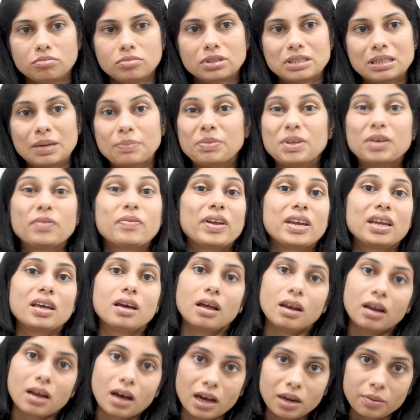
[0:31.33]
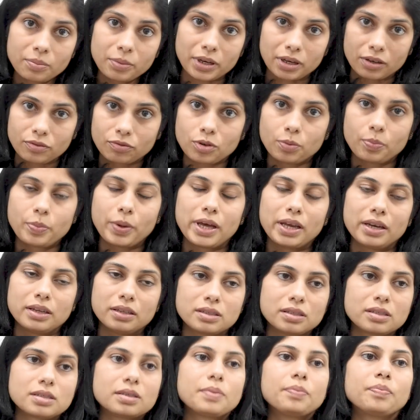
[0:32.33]
something very alarming for
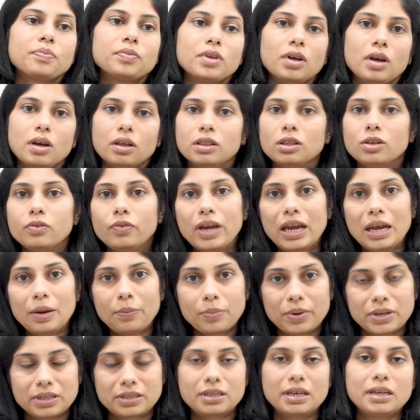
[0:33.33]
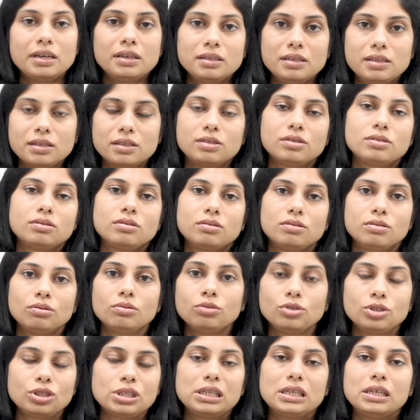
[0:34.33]
parents. The way it presents, it's
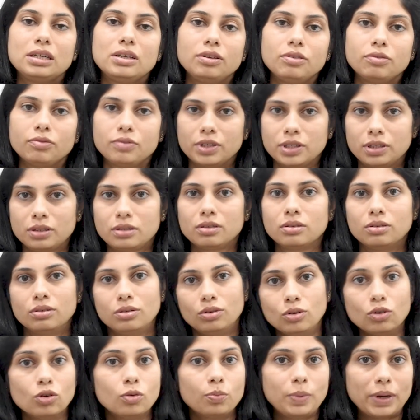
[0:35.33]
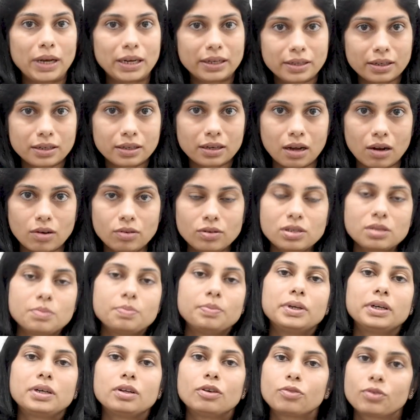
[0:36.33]
usually with low platelet counts,
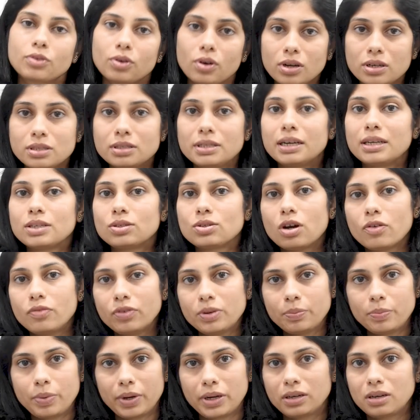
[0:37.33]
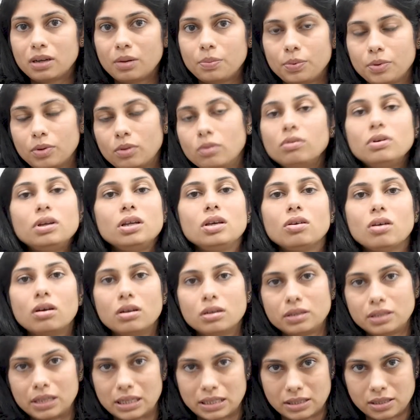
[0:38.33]
but of course that is often picked up only
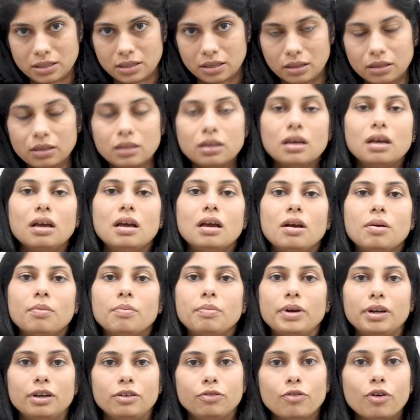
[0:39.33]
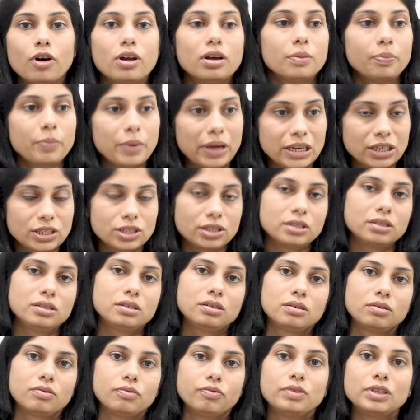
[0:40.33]
on testing. But for a
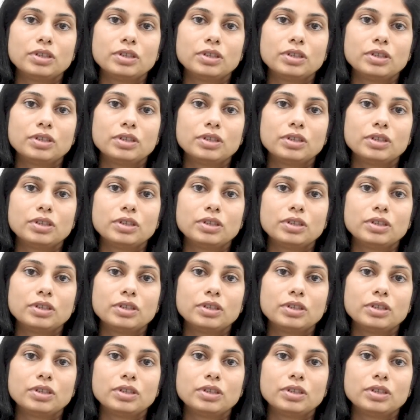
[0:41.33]
patient,